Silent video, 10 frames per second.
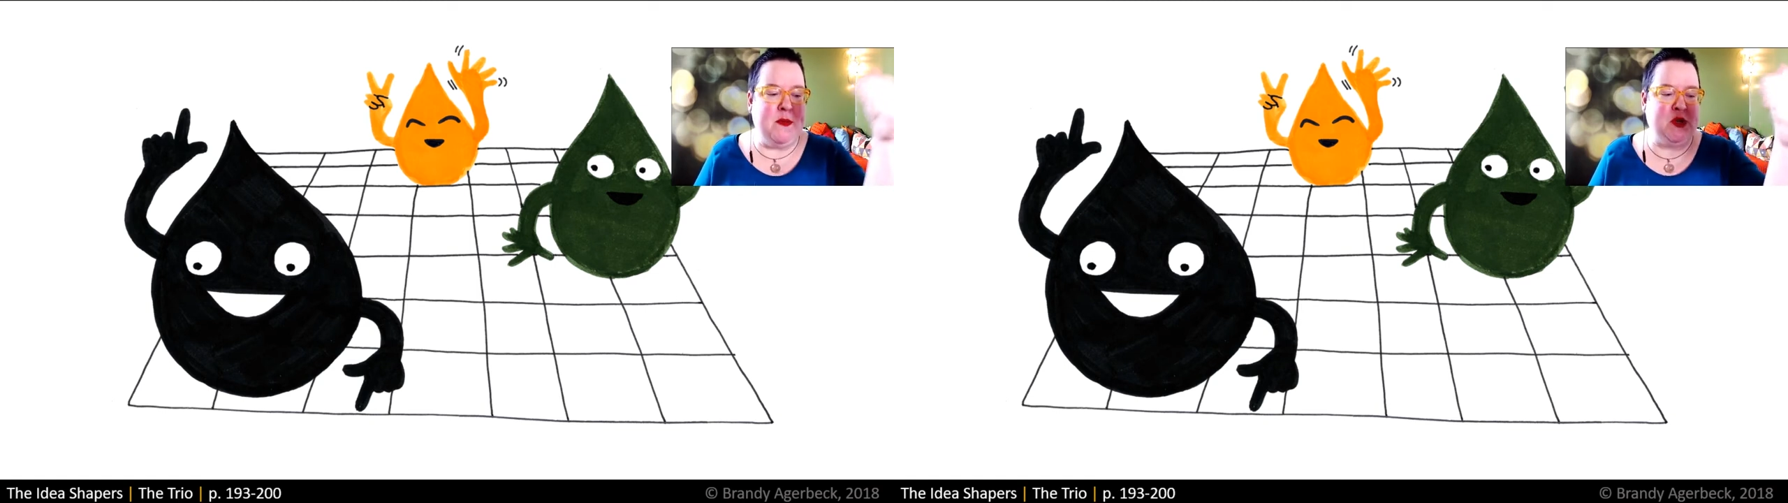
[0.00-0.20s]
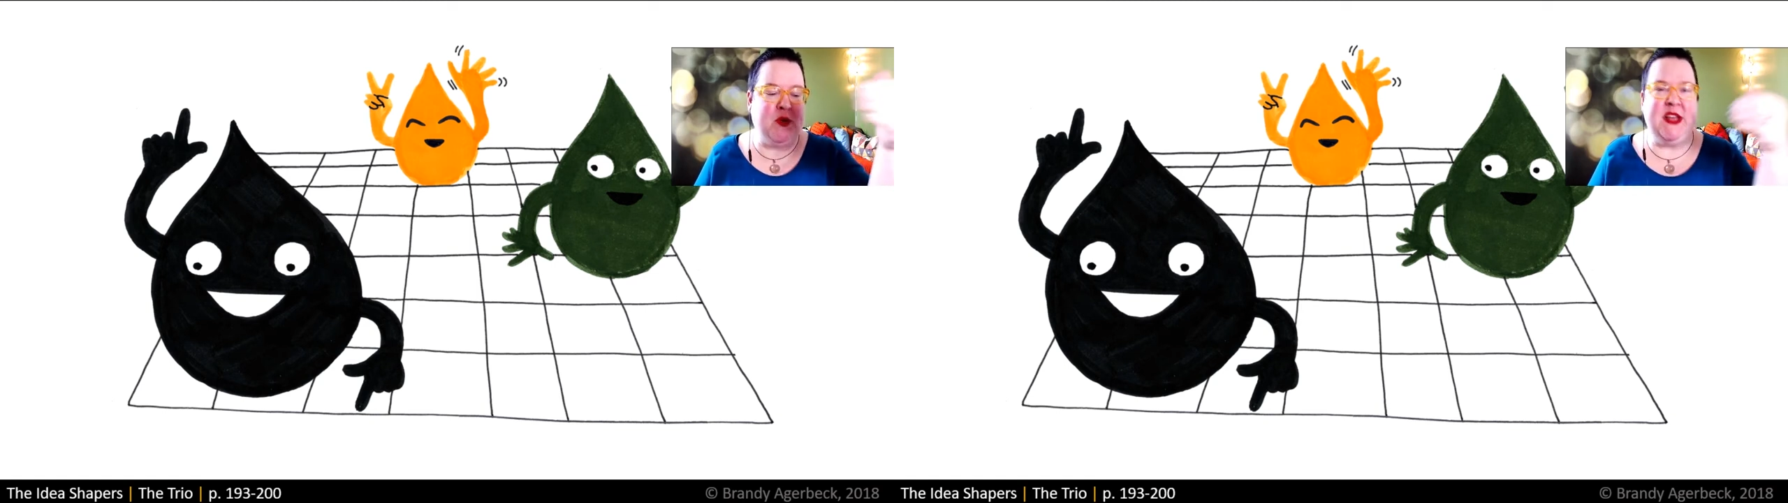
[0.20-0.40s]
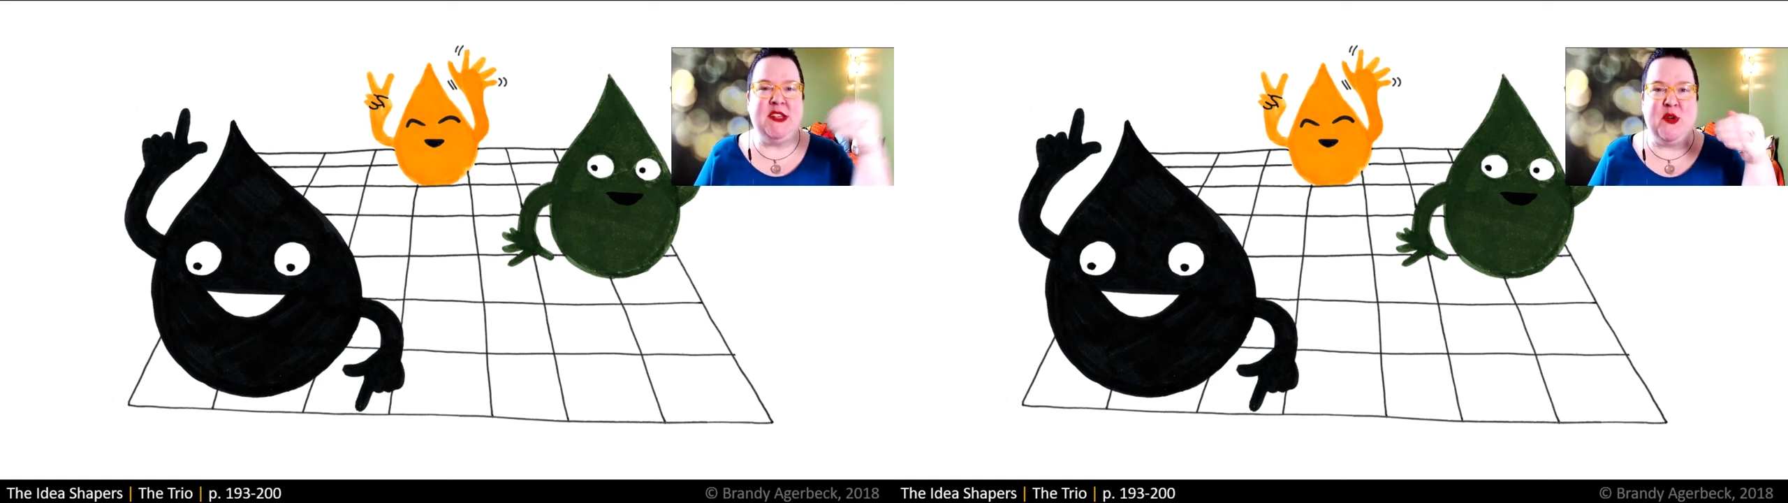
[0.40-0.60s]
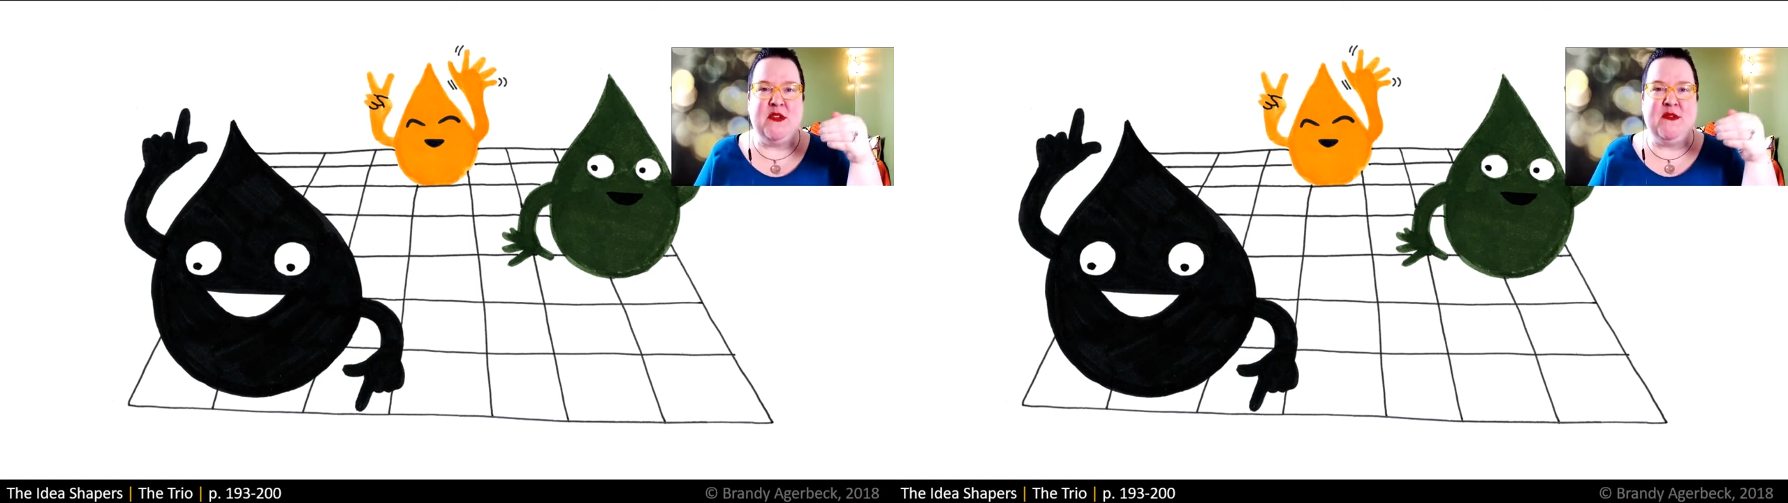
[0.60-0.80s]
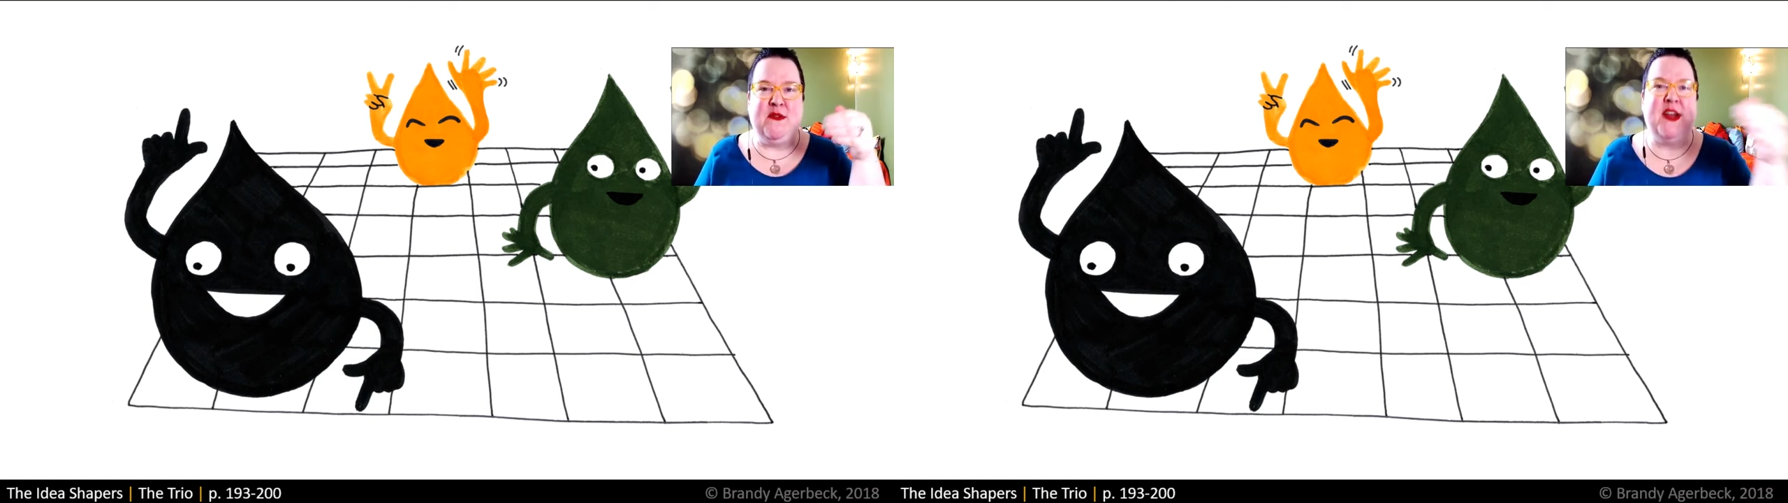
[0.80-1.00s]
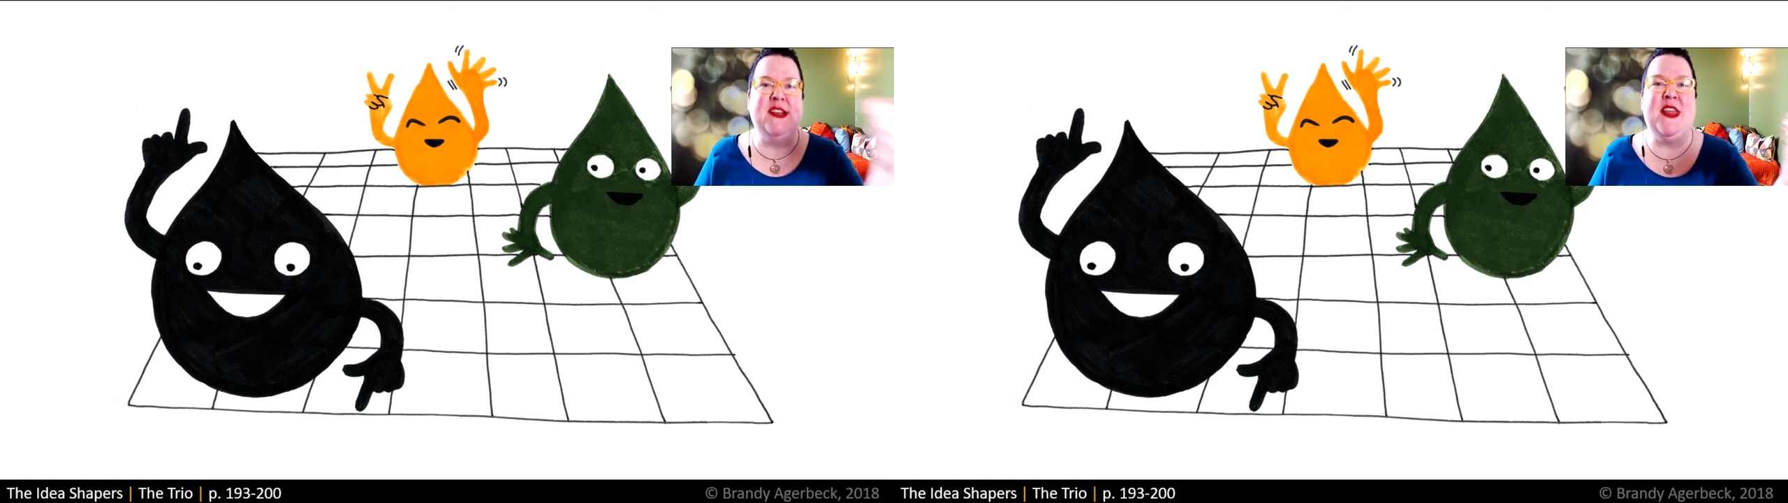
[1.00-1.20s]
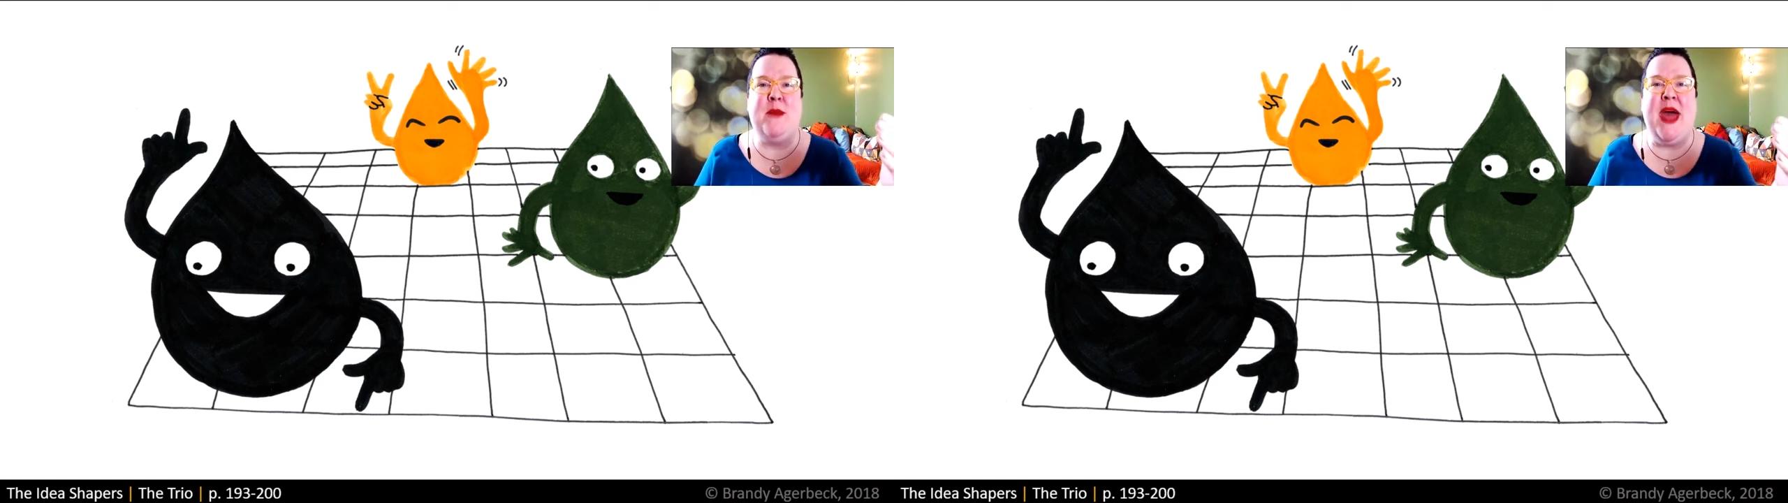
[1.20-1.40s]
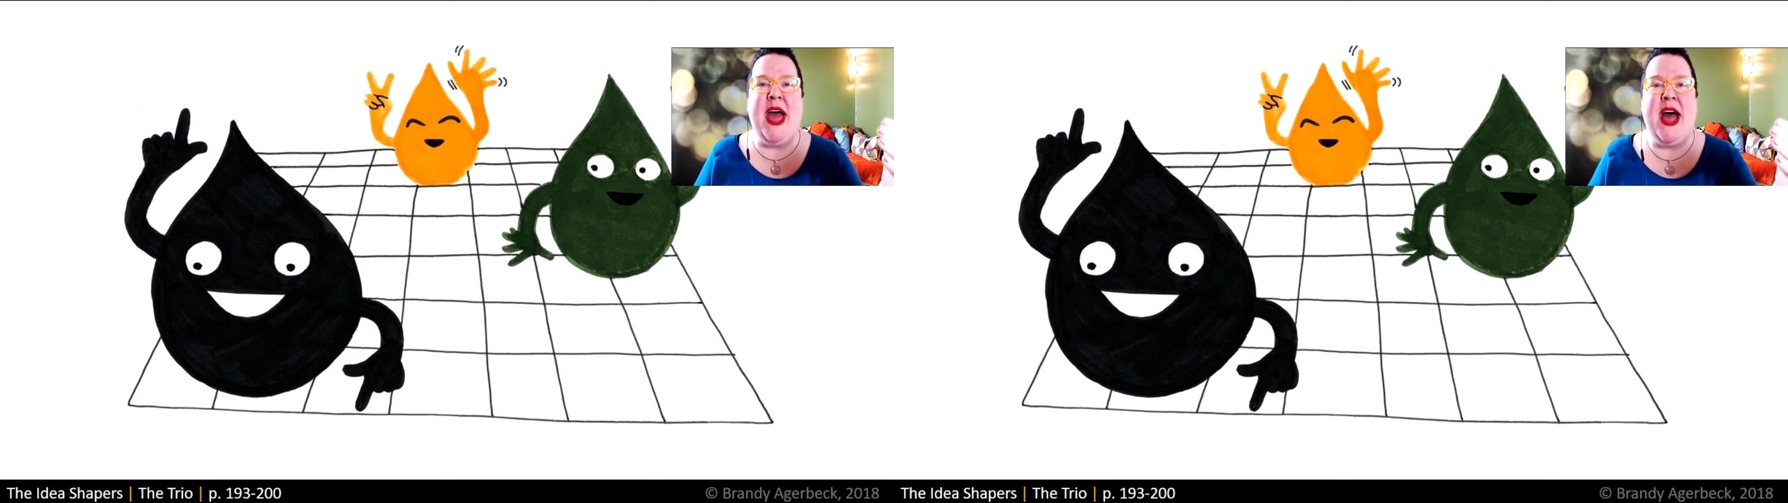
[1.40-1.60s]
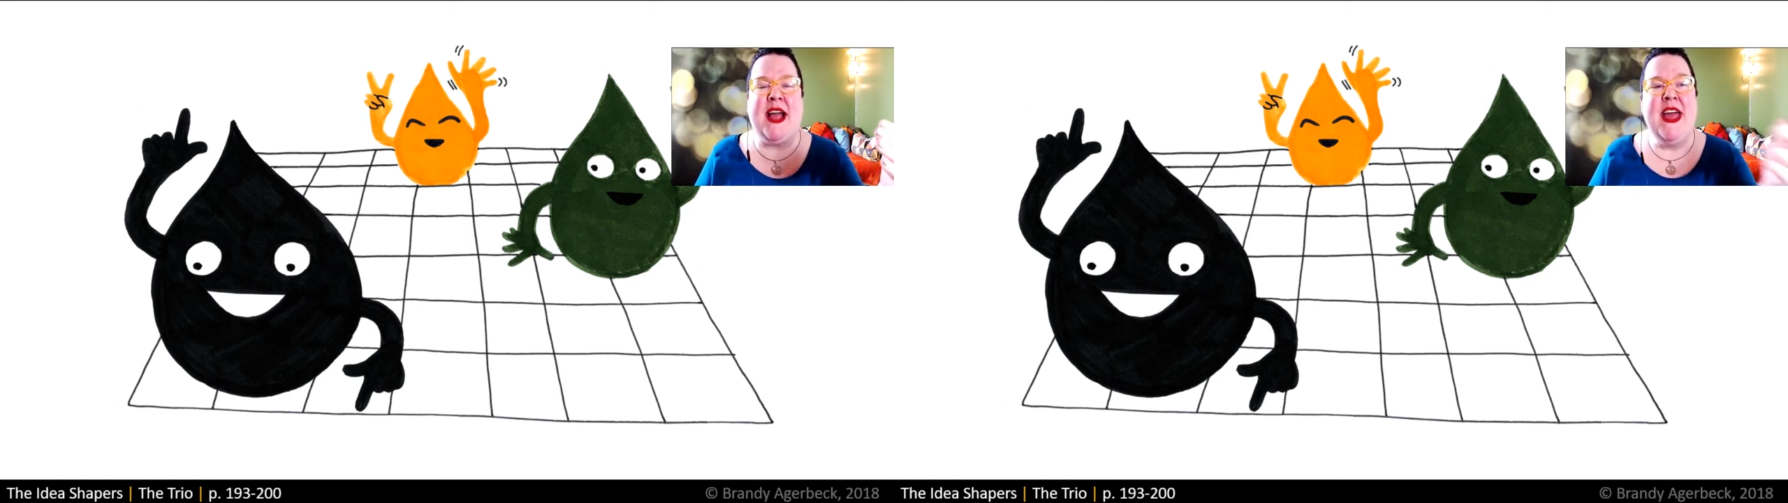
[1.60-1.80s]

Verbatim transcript: between sort of the front and the back.